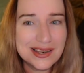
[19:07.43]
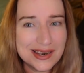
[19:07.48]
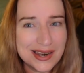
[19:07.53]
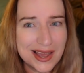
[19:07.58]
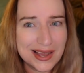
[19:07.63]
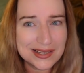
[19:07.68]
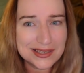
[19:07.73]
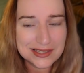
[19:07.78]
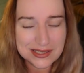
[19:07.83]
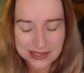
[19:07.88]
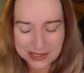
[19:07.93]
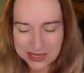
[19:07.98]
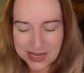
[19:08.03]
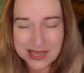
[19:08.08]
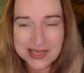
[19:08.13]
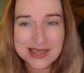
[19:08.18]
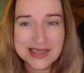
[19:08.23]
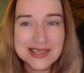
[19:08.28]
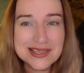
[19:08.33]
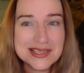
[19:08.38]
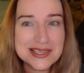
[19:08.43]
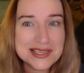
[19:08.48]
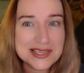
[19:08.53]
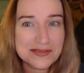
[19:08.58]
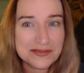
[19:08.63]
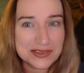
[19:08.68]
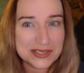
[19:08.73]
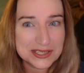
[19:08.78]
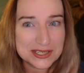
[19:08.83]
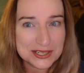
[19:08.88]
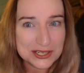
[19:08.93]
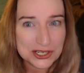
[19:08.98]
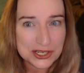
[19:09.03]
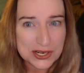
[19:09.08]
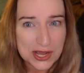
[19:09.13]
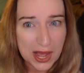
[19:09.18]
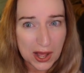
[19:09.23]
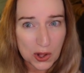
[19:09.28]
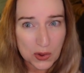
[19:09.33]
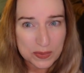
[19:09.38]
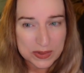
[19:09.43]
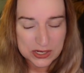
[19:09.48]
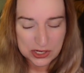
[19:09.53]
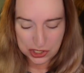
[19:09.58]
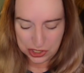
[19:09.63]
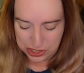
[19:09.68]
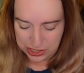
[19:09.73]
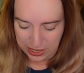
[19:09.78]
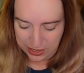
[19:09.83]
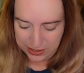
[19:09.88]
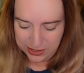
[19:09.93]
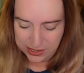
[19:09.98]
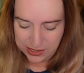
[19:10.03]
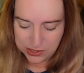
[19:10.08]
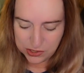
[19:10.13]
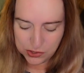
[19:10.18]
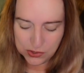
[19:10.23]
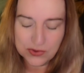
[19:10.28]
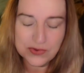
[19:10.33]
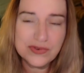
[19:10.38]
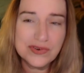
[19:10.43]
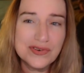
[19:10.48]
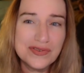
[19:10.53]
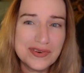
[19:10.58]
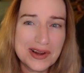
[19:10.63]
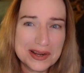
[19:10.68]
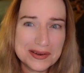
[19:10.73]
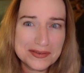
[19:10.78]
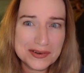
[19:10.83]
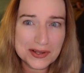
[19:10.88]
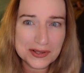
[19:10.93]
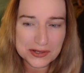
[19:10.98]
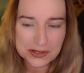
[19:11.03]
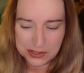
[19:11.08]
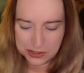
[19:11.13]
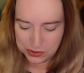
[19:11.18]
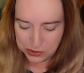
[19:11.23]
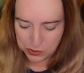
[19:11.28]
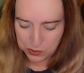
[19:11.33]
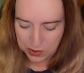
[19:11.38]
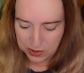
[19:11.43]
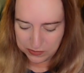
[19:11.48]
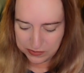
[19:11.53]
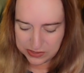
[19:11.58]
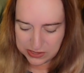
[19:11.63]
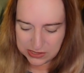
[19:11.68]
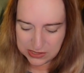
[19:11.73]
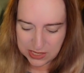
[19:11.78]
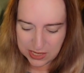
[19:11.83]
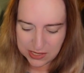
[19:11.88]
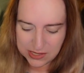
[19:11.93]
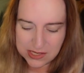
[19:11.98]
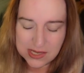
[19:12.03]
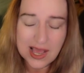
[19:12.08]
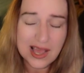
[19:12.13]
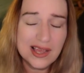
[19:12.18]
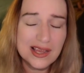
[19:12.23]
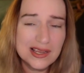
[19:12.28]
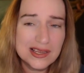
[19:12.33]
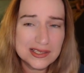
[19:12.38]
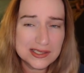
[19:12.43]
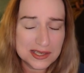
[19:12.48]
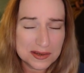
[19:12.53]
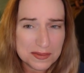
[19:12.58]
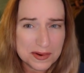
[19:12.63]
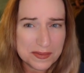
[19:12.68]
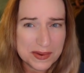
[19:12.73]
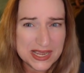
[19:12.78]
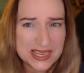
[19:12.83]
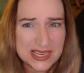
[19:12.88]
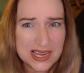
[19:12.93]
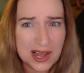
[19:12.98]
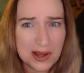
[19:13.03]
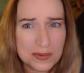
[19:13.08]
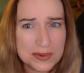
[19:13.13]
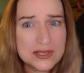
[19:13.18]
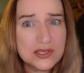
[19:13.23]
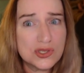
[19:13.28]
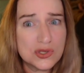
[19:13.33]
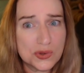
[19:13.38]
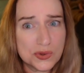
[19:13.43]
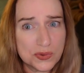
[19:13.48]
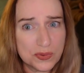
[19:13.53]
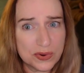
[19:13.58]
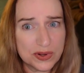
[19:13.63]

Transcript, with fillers: Next, this is a vintage Talbot jacket, sold for five dollars and twelve cents. Some of my Talbots sold